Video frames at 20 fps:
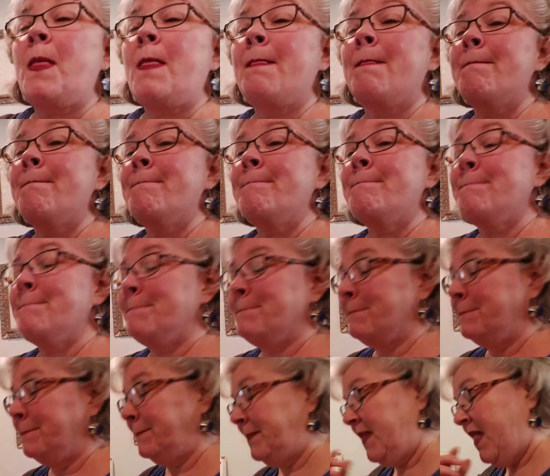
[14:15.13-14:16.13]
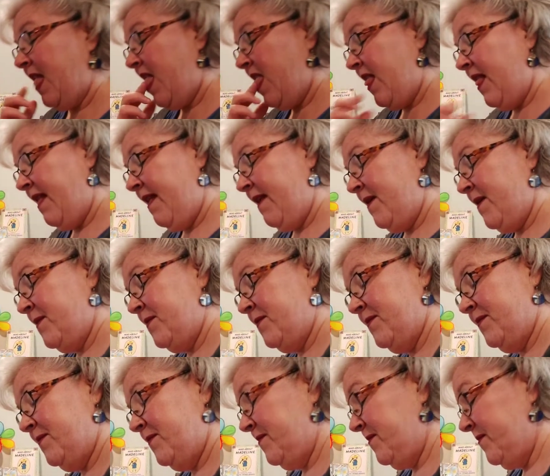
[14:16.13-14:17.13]

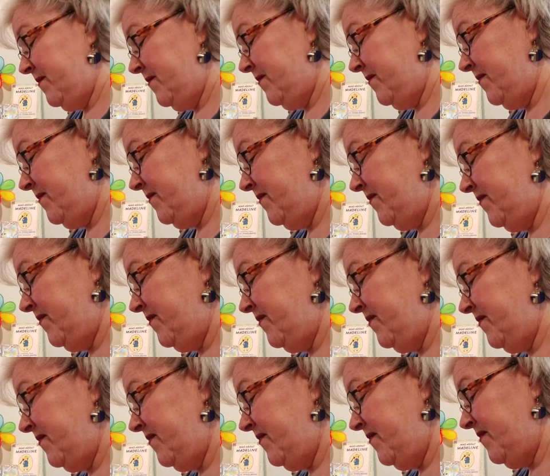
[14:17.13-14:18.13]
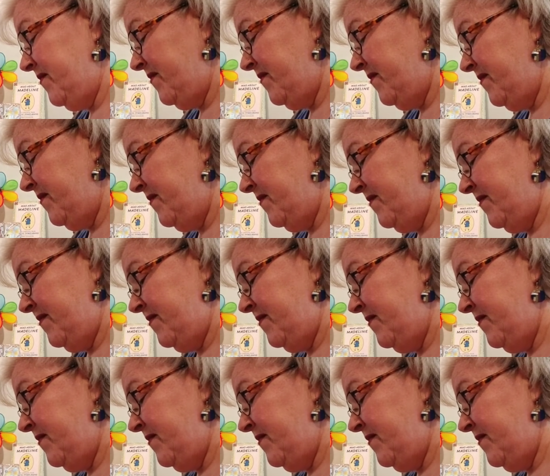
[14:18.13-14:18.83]
(silence)